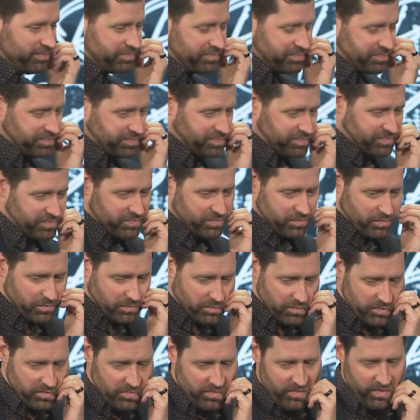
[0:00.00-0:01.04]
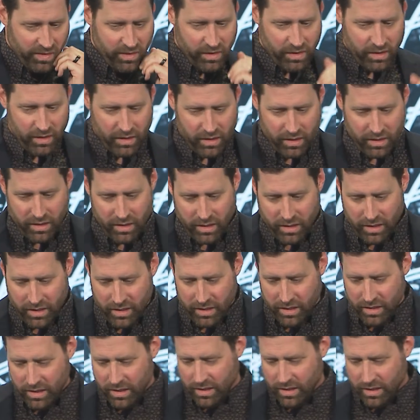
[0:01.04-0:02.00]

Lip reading: Nothing is said.